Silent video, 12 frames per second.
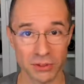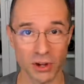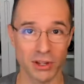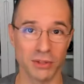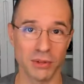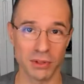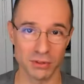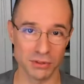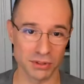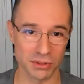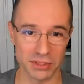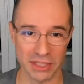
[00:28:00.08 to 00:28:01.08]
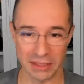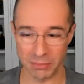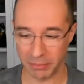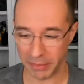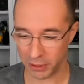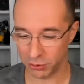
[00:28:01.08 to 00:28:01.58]
Talk to our users and
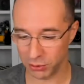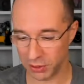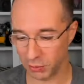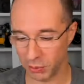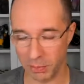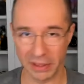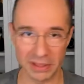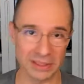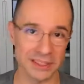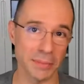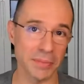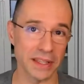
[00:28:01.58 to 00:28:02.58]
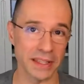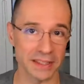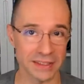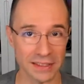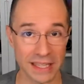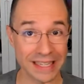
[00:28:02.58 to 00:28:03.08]
make sure that we're building something
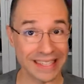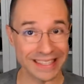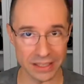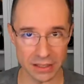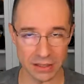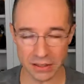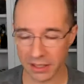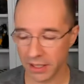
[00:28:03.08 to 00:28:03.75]
that they need.